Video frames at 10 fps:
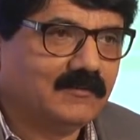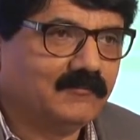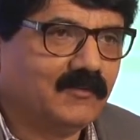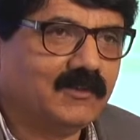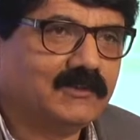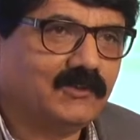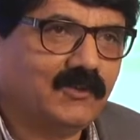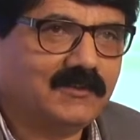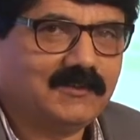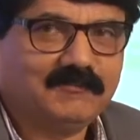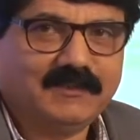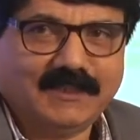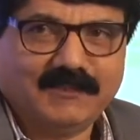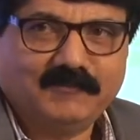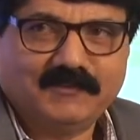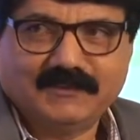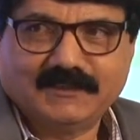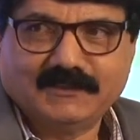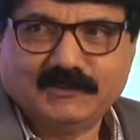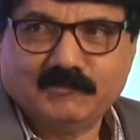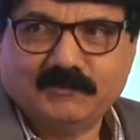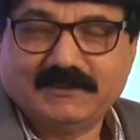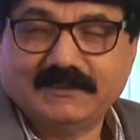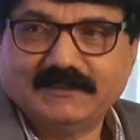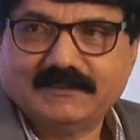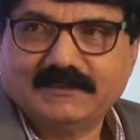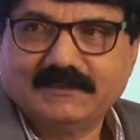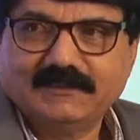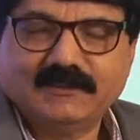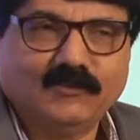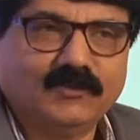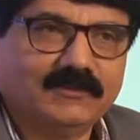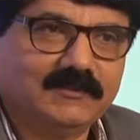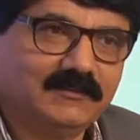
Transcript: we got a shocker of the life because the consumer says they don't.